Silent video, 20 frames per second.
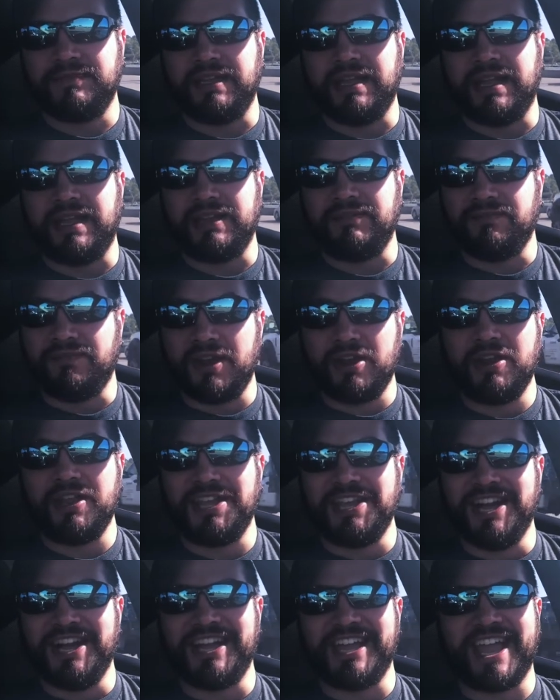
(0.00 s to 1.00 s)
at a very
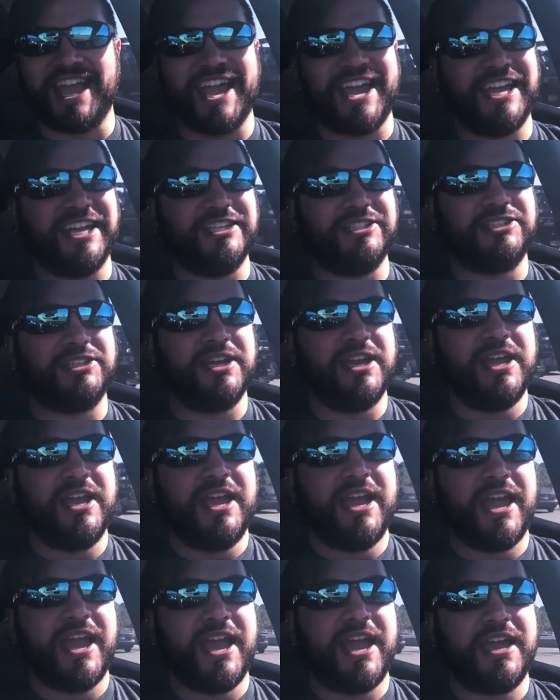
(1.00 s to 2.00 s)
young age.
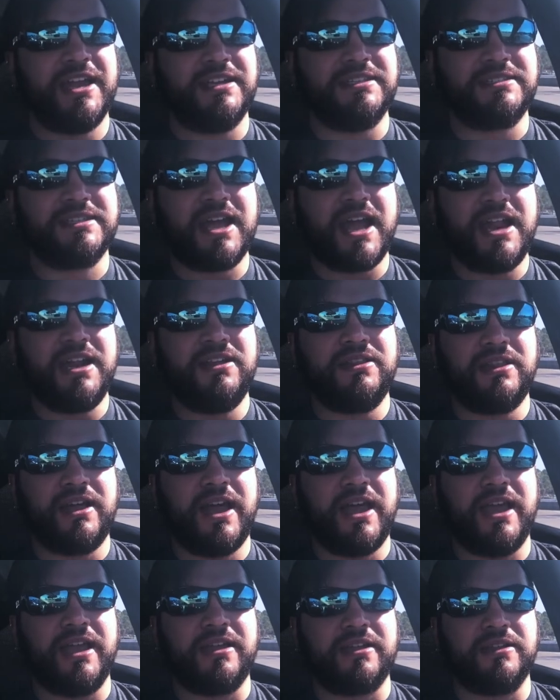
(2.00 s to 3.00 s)
And it's kind of
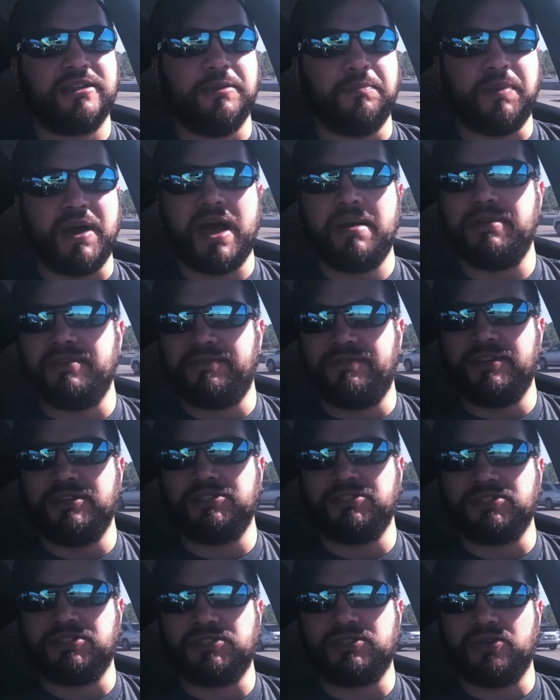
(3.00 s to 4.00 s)
like the Bobby
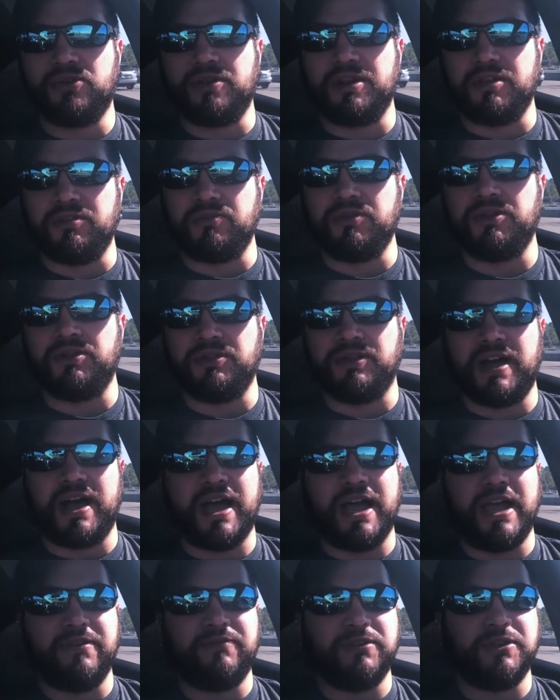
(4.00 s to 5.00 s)
Fischer story in real
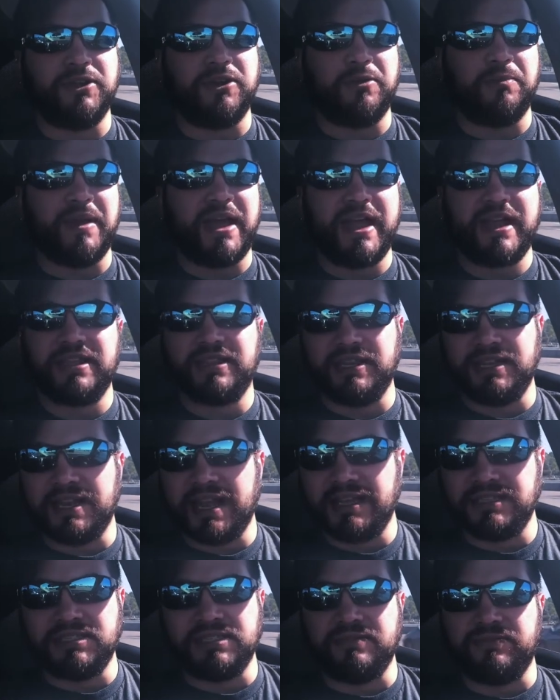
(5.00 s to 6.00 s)
life. You know, back in the
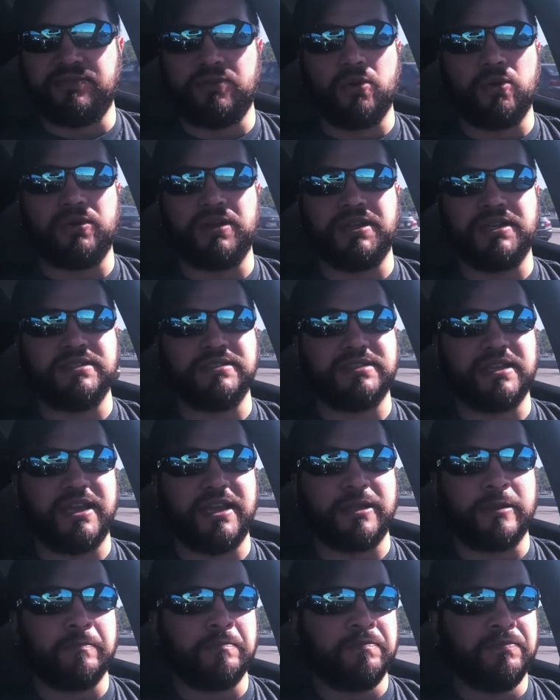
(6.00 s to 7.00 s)
1940s,
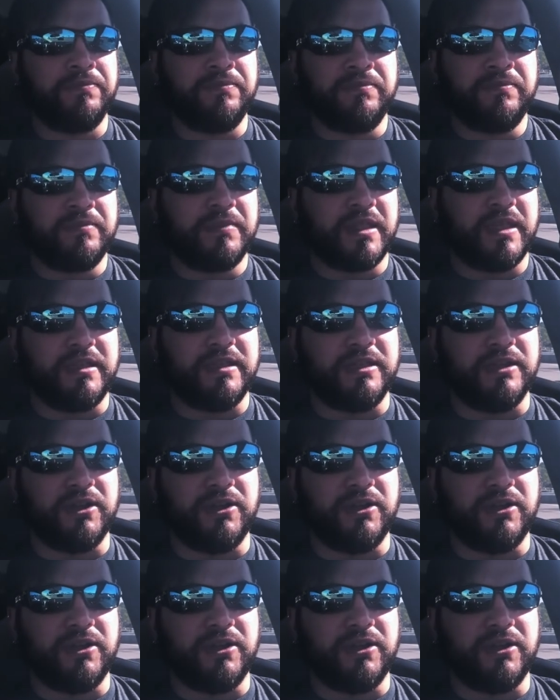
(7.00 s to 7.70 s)
like, you